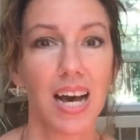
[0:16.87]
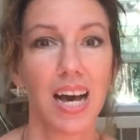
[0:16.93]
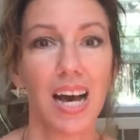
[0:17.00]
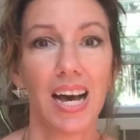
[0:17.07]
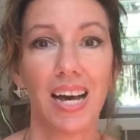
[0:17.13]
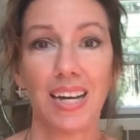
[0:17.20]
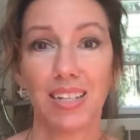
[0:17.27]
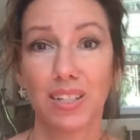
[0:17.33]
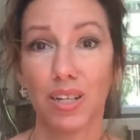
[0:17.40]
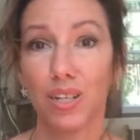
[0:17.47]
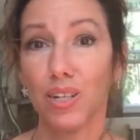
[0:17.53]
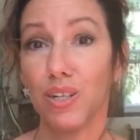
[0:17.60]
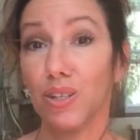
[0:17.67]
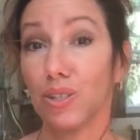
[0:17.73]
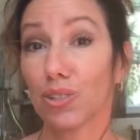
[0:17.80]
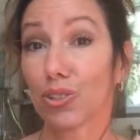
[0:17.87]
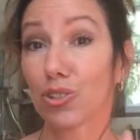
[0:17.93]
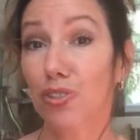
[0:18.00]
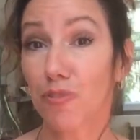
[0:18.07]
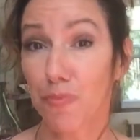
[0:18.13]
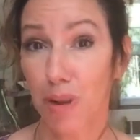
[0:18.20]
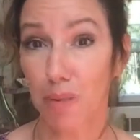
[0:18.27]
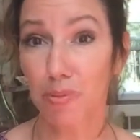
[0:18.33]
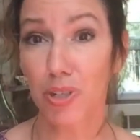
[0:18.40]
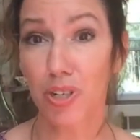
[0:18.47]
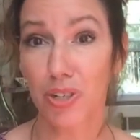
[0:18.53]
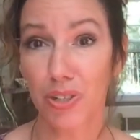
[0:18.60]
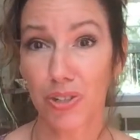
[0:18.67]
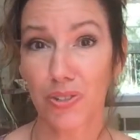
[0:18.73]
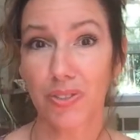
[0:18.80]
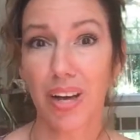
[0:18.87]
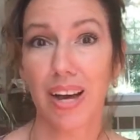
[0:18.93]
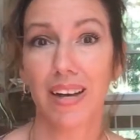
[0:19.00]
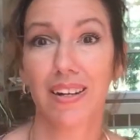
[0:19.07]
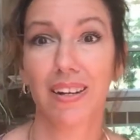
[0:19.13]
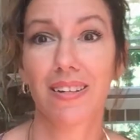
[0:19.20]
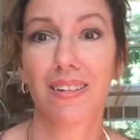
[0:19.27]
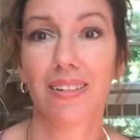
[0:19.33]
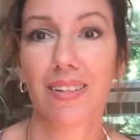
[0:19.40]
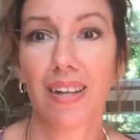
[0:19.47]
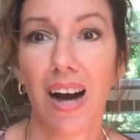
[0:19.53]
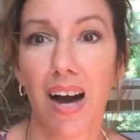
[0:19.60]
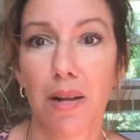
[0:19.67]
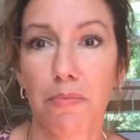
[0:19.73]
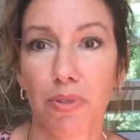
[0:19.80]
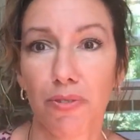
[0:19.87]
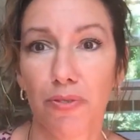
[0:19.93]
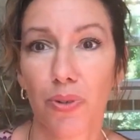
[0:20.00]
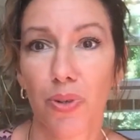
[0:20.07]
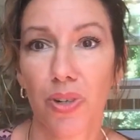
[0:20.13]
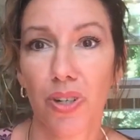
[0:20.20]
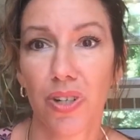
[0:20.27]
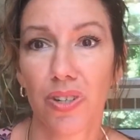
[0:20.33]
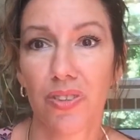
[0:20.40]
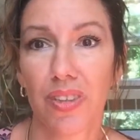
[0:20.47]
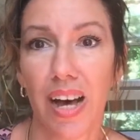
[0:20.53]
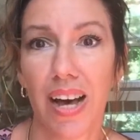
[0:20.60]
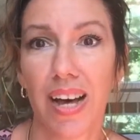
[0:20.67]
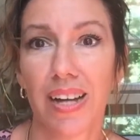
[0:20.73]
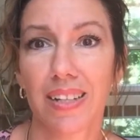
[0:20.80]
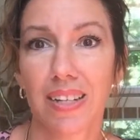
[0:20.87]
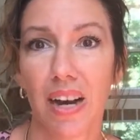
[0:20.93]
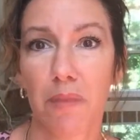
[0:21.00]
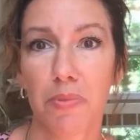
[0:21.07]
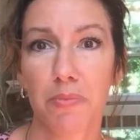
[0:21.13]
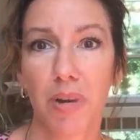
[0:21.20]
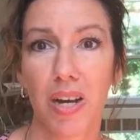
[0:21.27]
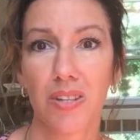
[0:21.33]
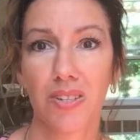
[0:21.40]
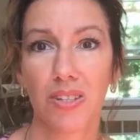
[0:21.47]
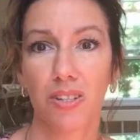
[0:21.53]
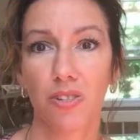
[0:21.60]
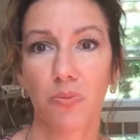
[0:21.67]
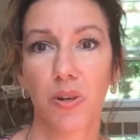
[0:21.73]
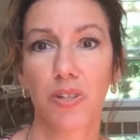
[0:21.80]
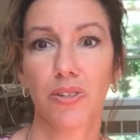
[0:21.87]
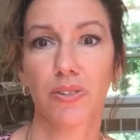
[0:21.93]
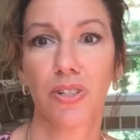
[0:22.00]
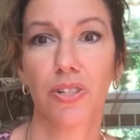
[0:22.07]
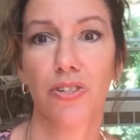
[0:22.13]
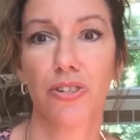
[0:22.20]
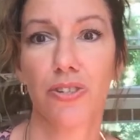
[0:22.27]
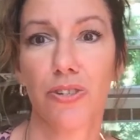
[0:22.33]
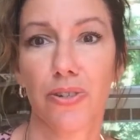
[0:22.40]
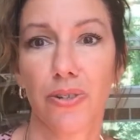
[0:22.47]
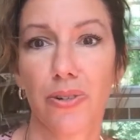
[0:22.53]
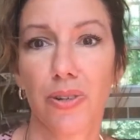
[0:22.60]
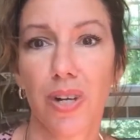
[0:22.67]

And you've probably heard that a lot before, that compromising is what you need to do.